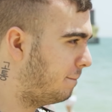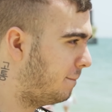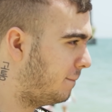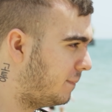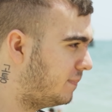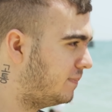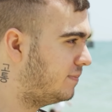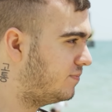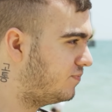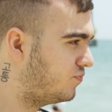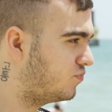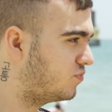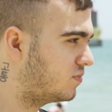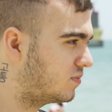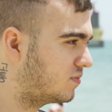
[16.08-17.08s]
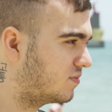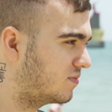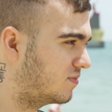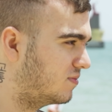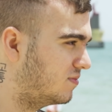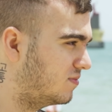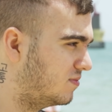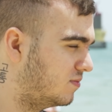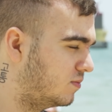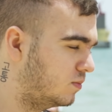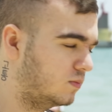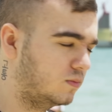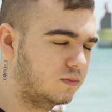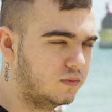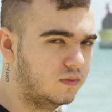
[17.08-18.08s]

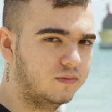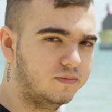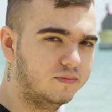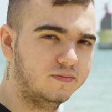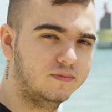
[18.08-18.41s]
The person shown says nothing.